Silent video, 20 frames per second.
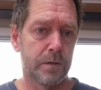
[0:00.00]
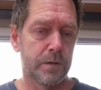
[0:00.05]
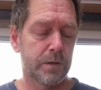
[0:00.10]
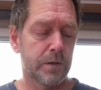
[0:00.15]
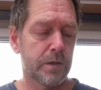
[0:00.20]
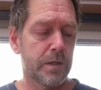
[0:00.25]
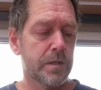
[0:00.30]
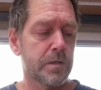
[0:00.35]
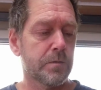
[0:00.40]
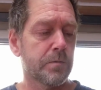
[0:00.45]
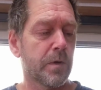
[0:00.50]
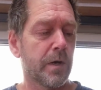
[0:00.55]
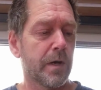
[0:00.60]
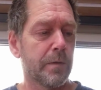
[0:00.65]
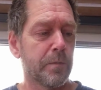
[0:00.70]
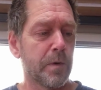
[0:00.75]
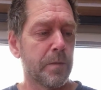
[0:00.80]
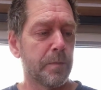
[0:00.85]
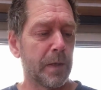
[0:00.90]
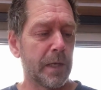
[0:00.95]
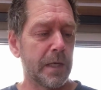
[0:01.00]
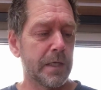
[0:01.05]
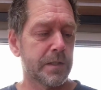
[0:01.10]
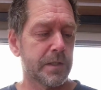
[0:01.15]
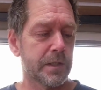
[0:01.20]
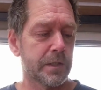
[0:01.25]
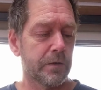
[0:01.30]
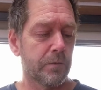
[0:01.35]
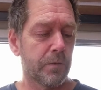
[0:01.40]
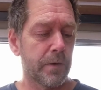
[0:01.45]
So this is what I'm
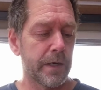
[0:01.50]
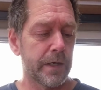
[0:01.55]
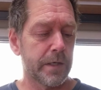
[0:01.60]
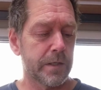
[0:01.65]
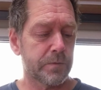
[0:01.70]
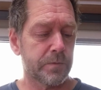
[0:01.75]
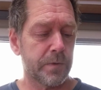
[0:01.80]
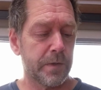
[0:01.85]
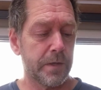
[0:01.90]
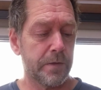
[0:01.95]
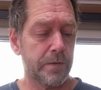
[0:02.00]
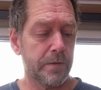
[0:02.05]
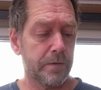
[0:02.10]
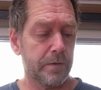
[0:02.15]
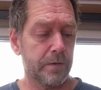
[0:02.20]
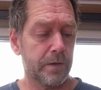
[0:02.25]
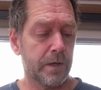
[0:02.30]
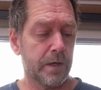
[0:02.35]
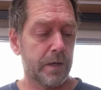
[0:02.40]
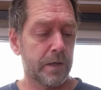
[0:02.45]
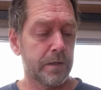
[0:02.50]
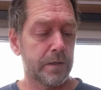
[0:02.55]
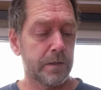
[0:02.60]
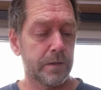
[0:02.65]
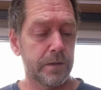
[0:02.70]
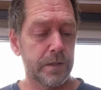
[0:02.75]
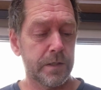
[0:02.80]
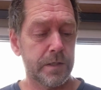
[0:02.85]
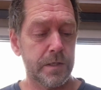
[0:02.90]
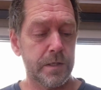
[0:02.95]
replacing the wires with, and
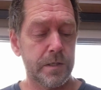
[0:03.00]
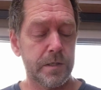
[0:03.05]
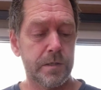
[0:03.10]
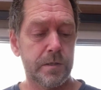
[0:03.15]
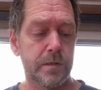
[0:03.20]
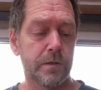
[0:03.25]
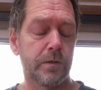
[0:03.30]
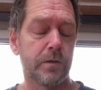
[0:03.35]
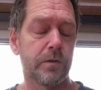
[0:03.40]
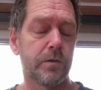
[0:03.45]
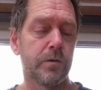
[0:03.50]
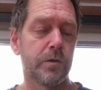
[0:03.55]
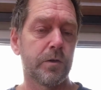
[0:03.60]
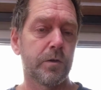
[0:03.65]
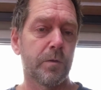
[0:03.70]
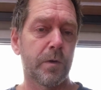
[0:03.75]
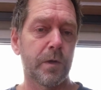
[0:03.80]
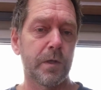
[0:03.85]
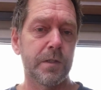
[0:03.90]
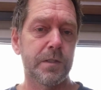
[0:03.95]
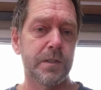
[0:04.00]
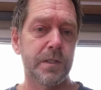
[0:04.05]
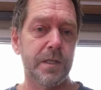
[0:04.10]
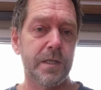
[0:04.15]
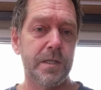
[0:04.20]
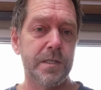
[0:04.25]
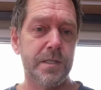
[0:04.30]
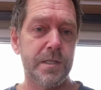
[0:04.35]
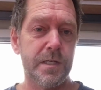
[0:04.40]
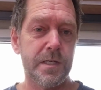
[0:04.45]
this is good
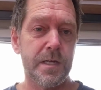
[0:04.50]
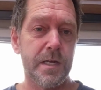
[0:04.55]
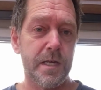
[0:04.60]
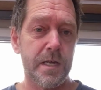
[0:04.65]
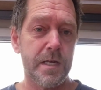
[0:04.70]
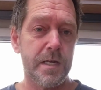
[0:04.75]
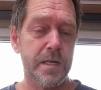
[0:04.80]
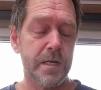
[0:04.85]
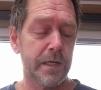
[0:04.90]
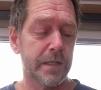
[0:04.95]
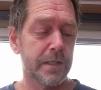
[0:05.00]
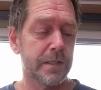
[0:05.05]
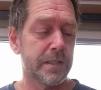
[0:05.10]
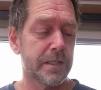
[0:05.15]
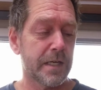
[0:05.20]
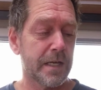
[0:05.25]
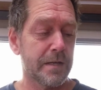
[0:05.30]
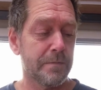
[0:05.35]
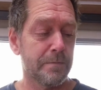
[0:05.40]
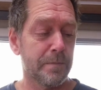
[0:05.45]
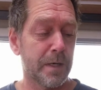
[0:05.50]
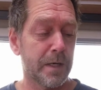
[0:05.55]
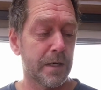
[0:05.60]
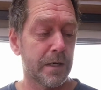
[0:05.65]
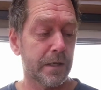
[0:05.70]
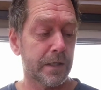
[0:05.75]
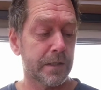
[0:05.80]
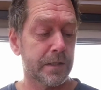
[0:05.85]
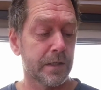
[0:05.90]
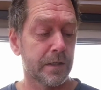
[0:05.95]
quality, CE and date
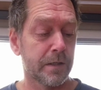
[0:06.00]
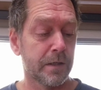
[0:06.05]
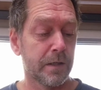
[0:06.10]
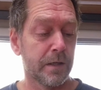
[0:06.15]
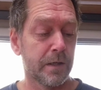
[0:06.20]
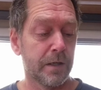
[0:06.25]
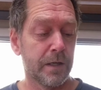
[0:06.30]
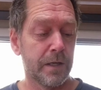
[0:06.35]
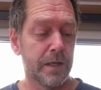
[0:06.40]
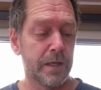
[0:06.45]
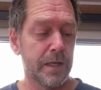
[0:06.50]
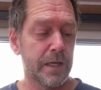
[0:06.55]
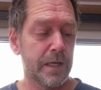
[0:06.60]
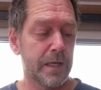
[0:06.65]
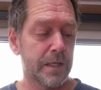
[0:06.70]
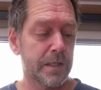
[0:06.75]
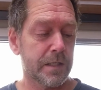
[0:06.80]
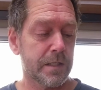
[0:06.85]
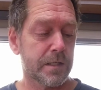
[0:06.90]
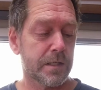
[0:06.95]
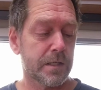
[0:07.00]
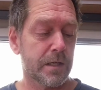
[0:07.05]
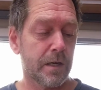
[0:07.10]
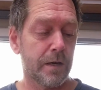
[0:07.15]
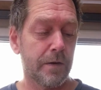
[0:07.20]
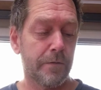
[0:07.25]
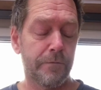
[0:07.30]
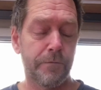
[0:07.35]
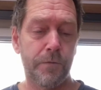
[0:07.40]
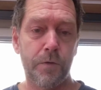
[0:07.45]
marked. It's
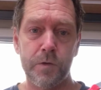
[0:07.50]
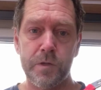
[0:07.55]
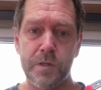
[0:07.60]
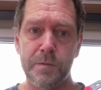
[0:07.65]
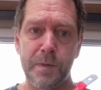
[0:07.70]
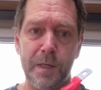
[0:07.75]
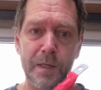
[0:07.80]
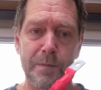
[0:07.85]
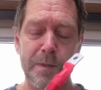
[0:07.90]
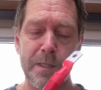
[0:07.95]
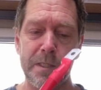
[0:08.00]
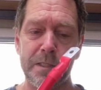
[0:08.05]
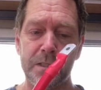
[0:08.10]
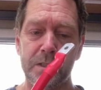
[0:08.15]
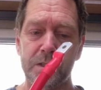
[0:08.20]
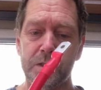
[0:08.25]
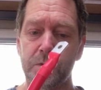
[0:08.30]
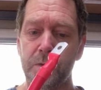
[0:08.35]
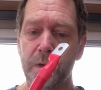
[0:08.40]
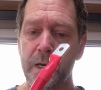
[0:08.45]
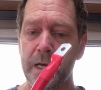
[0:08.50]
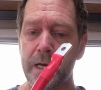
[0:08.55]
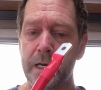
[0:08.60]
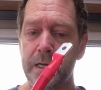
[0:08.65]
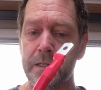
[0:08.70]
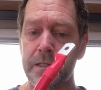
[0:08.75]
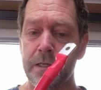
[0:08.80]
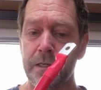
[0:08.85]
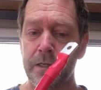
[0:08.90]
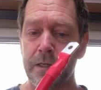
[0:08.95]
40mm
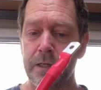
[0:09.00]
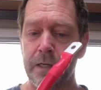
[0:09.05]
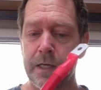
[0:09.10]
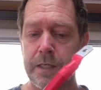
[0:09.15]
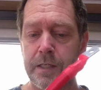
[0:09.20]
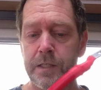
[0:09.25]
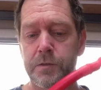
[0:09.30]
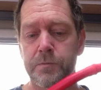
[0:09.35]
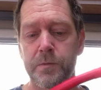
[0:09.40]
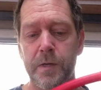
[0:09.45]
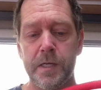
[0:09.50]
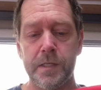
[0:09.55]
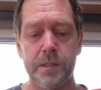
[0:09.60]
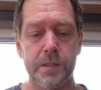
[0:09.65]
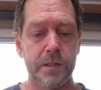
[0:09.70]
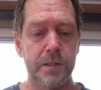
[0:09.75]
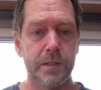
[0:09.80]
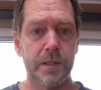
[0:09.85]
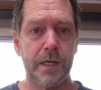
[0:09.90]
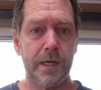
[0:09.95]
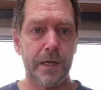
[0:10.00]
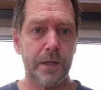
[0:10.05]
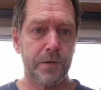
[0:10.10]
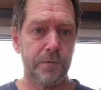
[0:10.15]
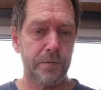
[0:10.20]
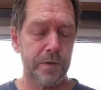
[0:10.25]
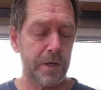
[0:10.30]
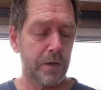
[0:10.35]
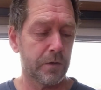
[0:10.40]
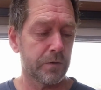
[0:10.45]
squared, and it's rated at
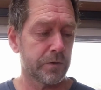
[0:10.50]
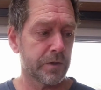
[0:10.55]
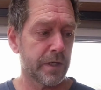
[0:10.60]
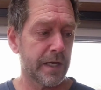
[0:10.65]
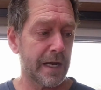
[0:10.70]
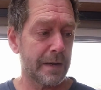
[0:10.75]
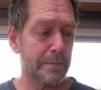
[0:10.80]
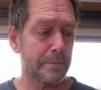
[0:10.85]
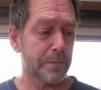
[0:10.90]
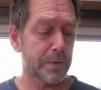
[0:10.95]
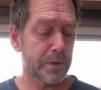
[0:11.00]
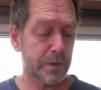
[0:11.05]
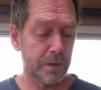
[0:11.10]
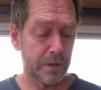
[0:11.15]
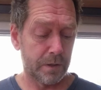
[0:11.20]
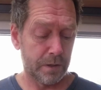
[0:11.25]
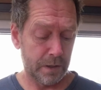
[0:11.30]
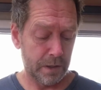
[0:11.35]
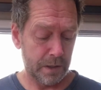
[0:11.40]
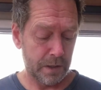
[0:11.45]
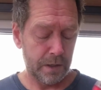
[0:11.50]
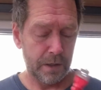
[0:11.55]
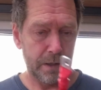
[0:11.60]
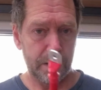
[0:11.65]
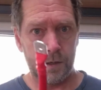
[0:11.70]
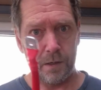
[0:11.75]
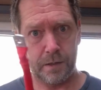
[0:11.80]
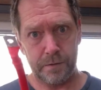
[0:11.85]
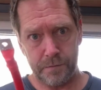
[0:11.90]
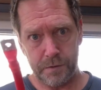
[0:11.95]
300 amps.
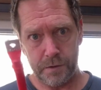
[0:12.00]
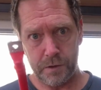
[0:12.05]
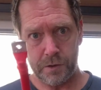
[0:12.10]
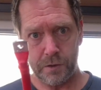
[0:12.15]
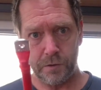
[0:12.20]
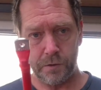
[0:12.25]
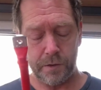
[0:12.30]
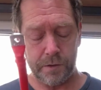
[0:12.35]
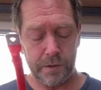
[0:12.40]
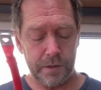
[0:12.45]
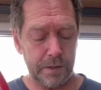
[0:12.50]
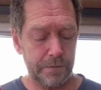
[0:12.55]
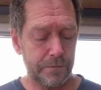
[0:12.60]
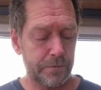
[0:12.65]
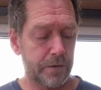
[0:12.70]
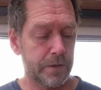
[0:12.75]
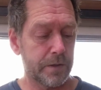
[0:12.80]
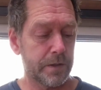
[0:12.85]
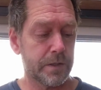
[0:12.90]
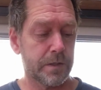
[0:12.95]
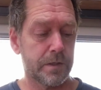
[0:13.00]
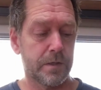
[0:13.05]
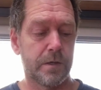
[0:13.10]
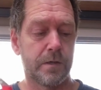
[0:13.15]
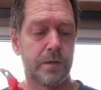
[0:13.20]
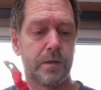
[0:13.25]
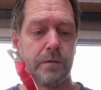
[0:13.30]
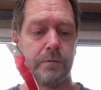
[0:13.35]
And if you just look at the difference,